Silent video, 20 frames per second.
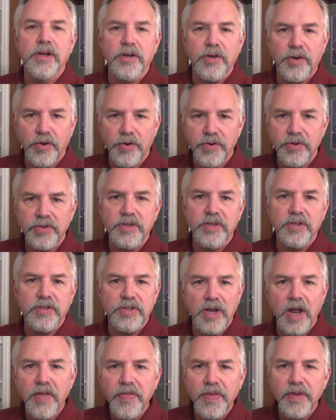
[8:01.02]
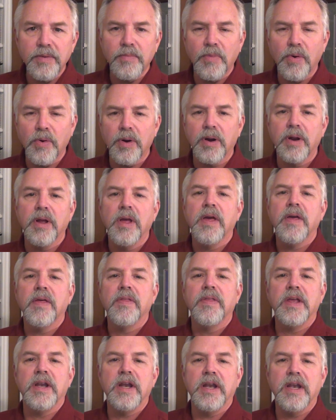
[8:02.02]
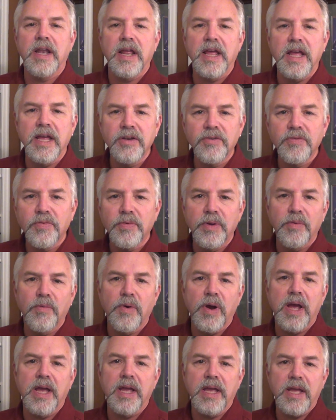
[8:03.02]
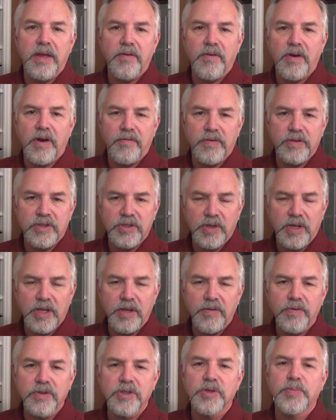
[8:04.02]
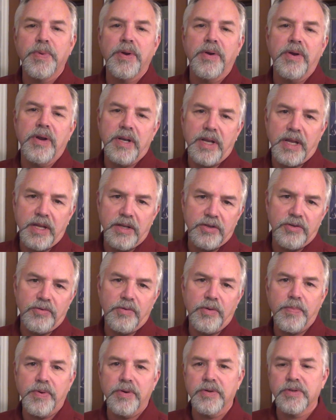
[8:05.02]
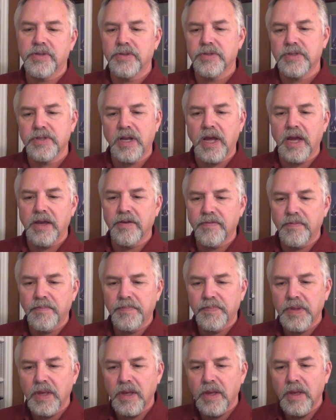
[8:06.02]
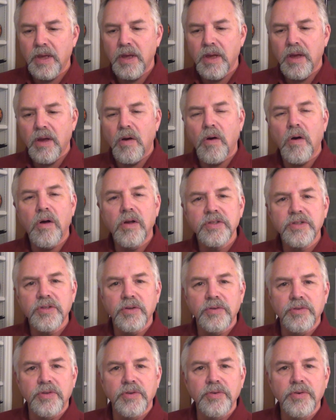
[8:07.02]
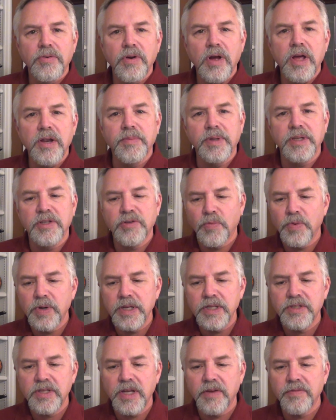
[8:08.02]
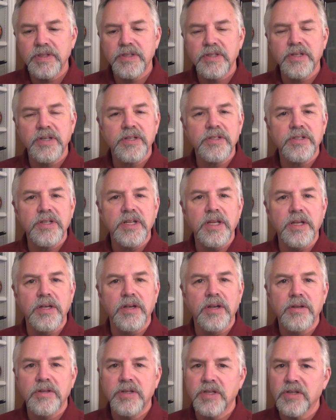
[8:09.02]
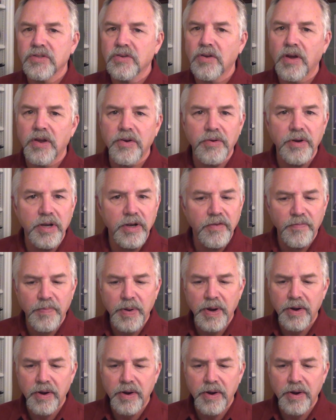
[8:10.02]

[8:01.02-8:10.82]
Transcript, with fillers: and a curse is nothing more than an entryway of an evil spirit into a person's life. Also, Deuteronomy twenty-seven sixteen, dishonoring of